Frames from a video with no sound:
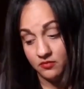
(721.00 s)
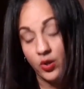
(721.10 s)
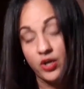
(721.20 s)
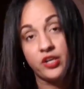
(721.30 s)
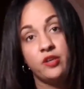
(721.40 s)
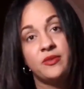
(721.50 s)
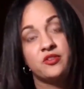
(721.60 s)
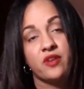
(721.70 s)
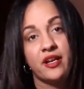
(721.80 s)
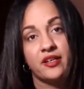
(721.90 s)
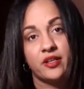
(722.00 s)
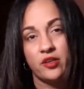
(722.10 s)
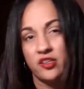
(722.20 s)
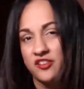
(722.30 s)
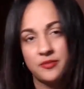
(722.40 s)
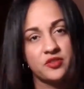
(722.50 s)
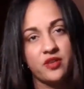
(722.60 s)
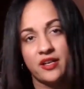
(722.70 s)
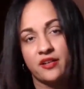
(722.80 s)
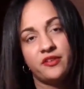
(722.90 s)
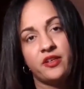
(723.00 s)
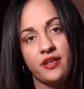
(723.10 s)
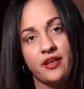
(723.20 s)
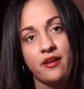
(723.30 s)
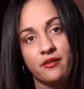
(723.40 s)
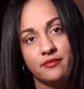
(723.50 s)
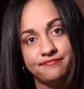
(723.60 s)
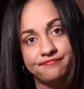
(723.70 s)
where you've been trying to go. You've just been trying to figure that out.